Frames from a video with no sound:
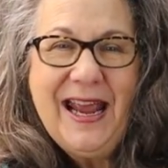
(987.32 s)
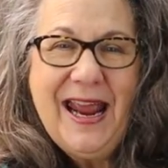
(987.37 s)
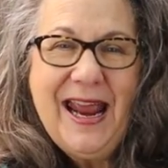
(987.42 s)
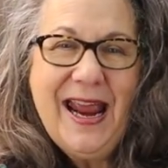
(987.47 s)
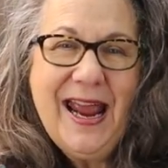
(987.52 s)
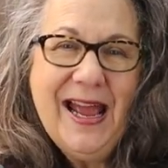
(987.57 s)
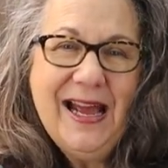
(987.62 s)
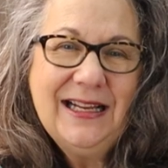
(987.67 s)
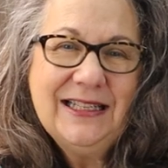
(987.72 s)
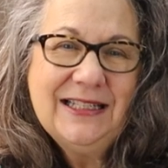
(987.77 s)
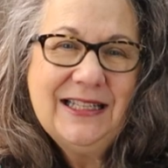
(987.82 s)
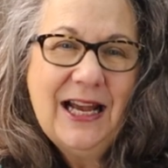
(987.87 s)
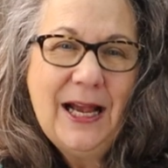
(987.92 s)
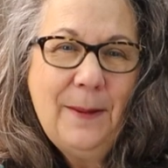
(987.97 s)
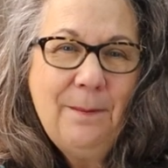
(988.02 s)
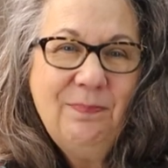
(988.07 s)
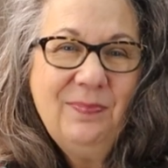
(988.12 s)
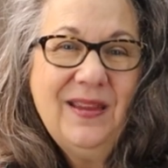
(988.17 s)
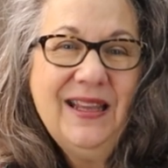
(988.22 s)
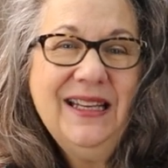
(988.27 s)
And
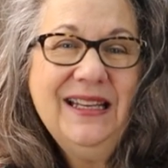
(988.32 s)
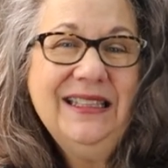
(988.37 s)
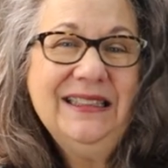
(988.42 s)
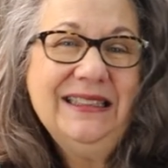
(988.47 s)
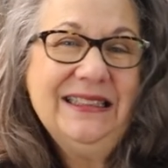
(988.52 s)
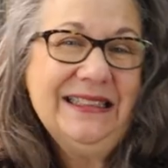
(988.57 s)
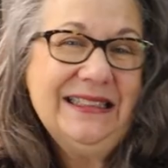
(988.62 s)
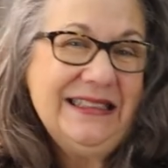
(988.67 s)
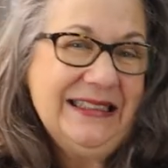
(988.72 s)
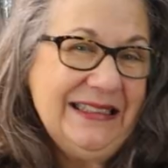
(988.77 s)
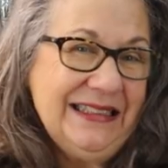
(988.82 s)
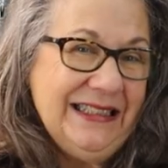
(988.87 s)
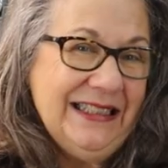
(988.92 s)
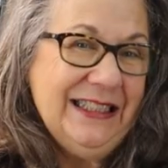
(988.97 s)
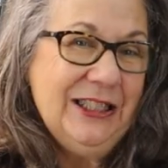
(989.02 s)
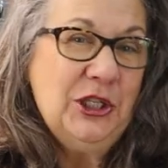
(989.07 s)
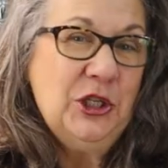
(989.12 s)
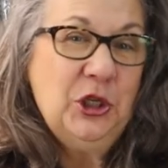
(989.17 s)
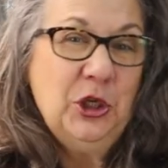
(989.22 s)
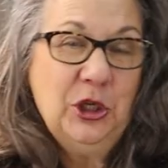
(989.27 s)
um,
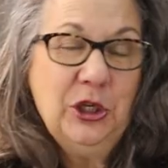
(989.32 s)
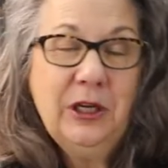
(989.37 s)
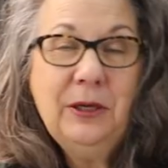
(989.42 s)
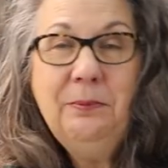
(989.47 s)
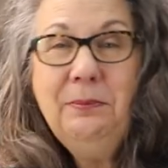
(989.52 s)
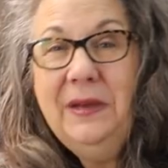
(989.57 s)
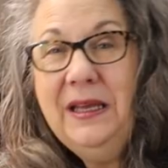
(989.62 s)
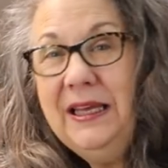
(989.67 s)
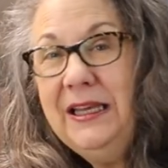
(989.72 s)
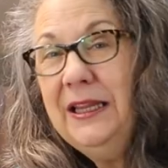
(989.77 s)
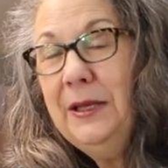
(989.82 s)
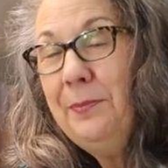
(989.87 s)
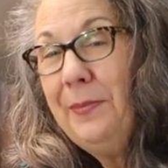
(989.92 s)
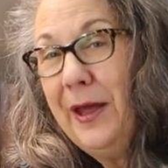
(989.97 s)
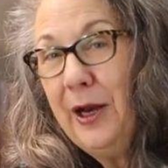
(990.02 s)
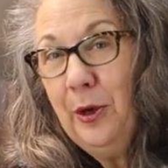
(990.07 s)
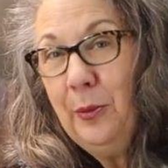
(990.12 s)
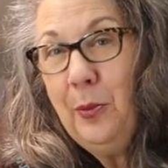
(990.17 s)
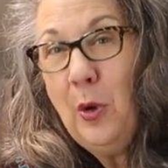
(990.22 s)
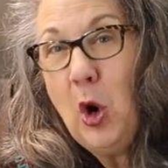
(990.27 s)
it took me the
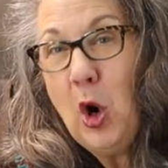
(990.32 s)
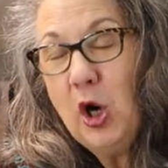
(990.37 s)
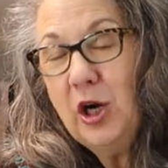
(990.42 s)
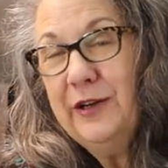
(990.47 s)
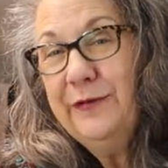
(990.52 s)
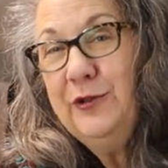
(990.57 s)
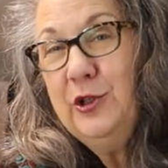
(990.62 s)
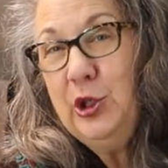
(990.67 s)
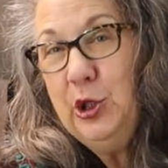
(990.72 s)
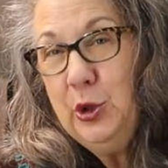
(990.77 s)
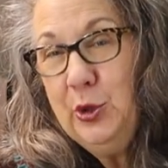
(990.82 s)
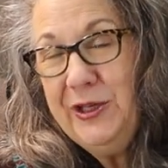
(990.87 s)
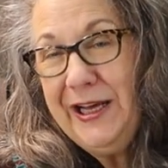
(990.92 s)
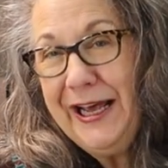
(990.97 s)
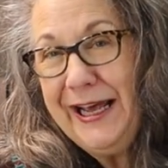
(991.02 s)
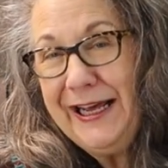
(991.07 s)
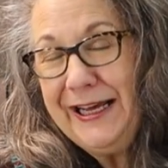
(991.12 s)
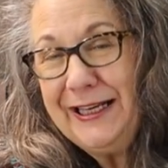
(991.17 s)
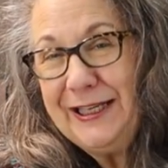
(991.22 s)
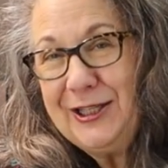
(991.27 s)
better part of two
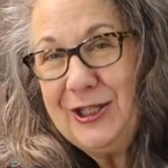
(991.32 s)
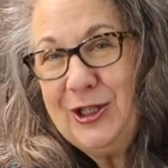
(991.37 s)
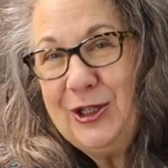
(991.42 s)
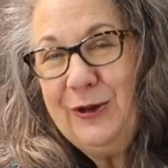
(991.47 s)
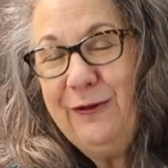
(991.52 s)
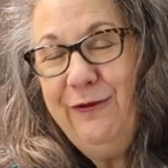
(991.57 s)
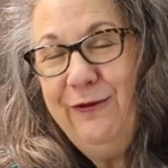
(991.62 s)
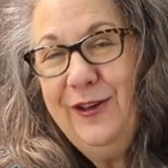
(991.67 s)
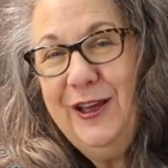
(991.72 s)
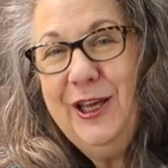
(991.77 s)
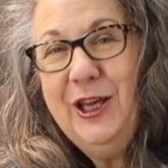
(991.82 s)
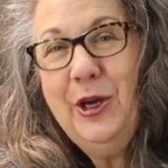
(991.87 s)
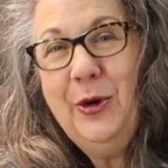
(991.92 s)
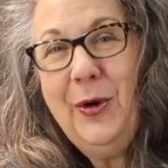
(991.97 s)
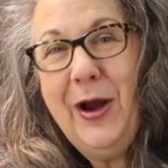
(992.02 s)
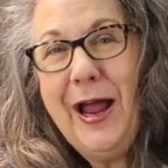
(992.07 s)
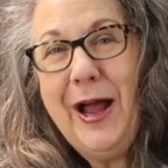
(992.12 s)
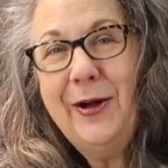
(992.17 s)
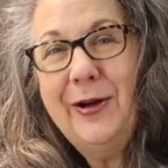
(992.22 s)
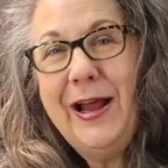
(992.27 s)
days to figure
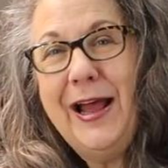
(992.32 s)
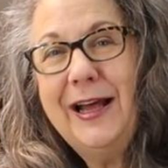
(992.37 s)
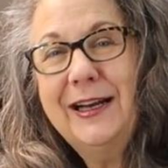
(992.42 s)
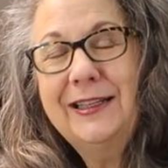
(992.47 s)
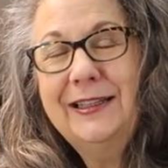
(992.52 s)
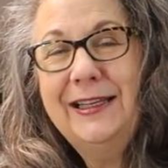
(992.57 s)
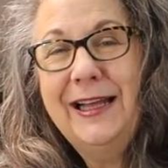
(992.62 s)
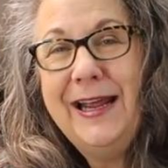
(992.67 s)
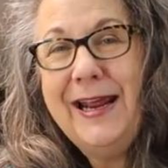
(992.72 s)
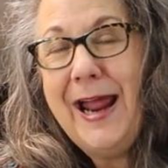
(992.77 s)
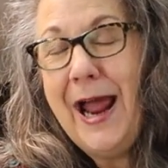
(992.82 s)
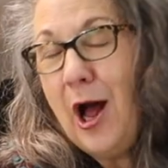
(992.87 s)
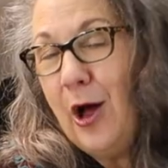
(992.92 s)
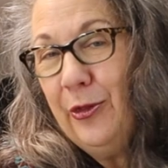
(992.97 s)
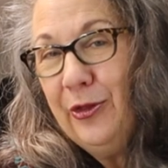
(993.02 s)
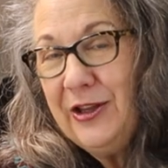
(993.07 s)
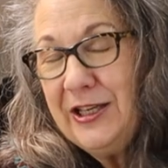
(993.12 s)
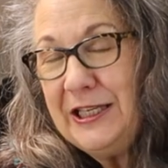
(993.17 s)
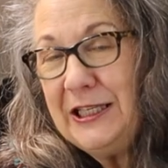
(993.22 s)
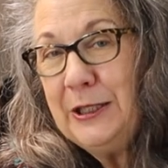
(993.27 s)
out how to lay
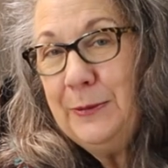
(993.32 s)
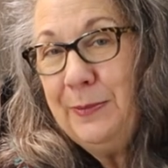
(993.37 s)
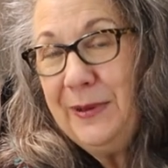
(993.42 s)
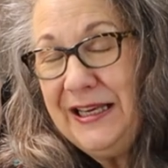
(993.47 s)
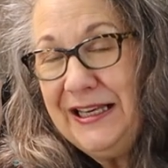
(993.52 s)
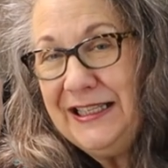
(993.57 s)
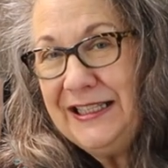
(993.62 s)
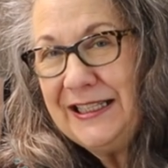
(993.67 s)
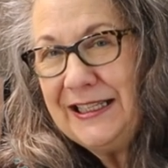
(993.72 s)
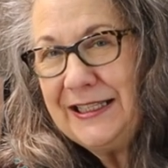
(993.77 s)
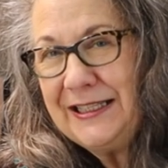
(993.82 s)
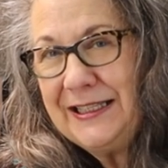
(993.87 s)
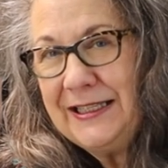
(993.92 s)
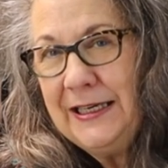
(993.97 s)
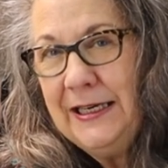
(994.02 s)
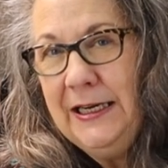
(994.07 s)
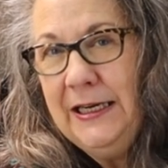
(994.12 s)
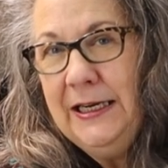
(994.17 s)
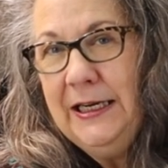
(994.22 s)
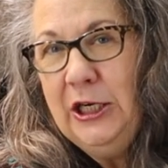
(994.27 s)
out these pieces
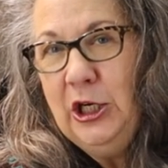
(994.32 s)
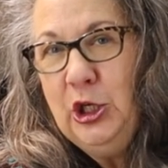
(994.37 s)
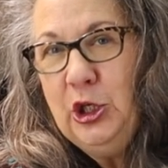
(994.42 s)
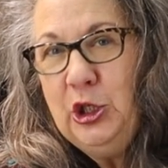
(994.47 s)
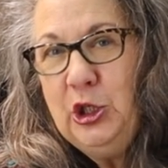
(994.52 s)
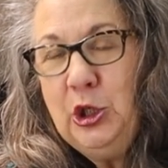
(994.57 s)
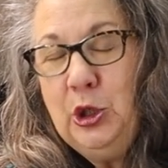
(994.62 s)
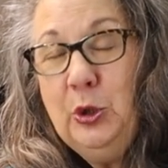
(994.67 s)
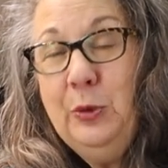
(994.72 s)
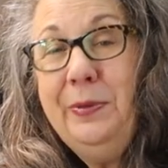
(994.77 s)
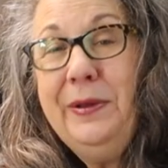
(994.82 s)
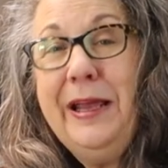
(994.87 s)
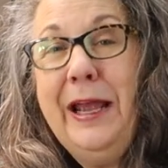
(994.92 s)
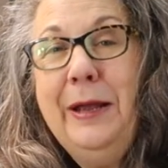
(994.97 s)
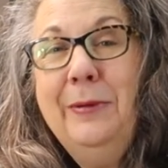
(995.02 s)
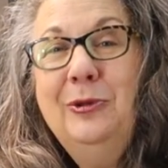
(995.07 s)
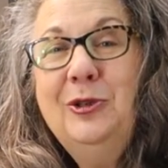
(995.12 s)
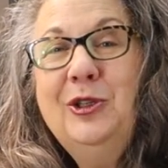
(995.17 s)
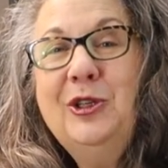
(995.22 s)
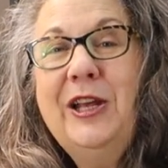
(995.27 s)
to be
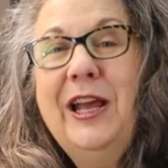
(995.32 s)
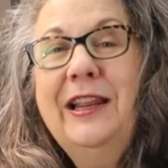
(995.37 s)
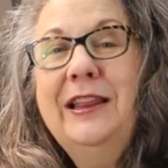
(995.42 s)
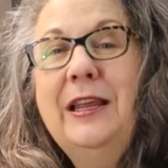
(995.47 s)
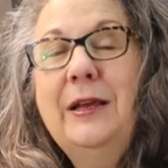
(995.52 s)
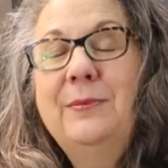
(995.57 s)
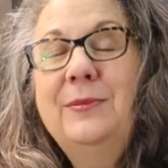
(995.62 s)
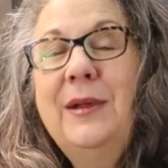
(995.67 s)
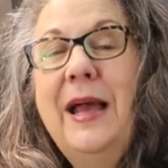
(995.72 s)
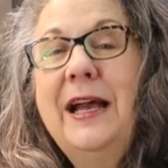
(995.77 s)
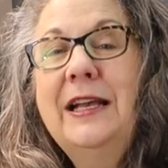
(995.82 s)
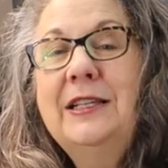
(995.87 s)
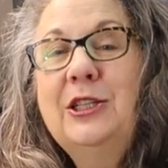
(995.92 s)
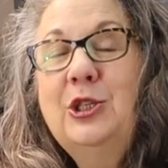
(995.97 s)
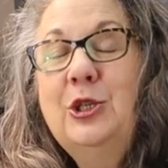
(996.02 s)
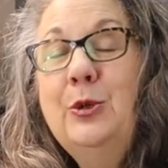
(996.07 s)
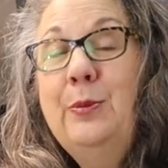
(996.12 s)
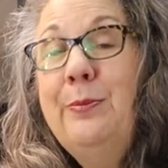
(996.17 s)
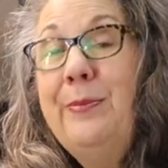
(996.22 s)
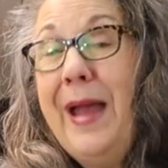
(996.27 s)
able to get them at, uh,
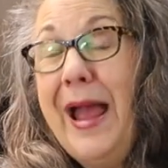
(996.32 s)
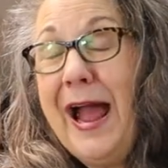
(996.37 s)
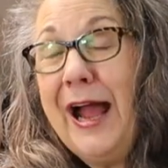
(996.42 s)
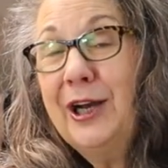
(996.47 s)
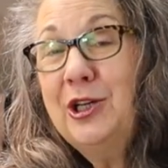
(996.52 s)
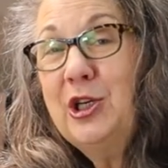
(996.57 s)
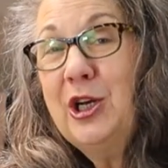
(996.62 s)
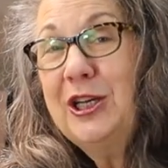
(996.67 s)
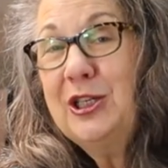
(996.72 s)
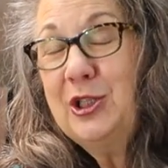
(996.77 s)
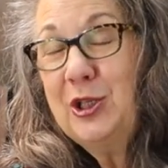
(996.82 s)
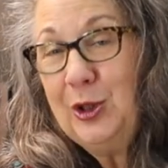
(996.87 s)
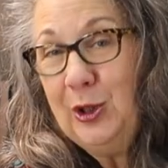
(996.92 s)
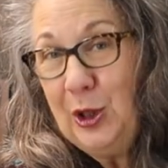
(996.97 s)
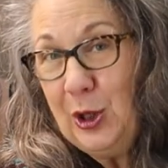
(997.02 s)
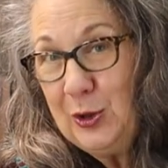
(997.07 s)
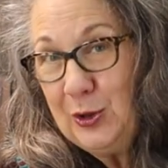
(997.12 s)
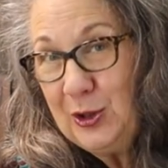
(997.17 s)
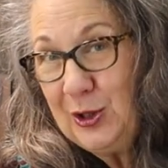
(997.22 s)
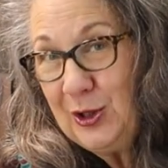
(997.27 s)
to match as
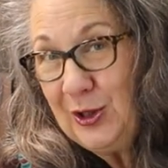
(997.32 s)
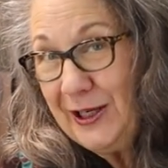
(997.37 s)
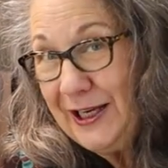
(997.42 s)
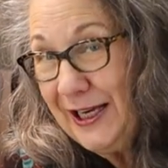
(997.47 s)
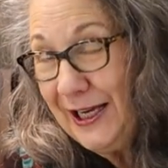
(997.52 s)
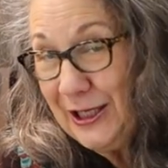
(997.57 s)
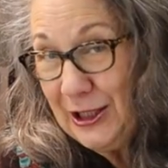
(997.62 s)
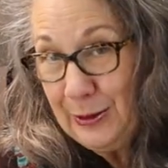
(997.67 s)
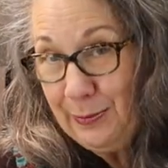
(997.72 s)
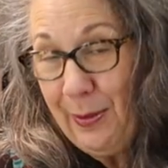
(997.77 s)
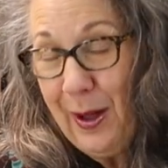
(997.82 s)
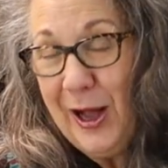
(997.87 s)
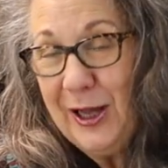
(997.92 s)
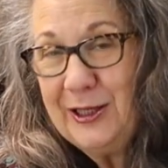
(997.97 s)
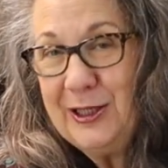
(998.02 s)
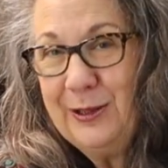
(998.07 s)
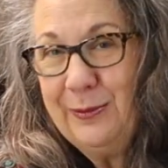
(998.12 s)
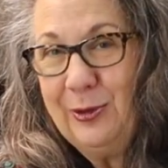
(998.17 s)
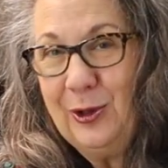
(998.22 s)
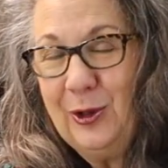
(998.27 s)
closely as
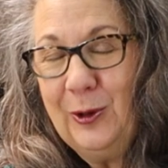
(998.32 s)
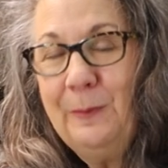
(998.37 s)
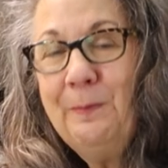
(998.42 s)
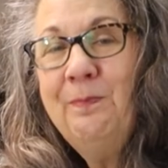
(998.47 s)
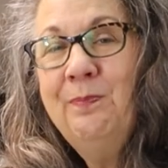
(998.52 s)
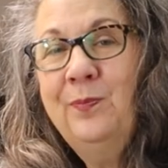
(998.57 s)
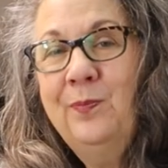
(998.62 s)
possible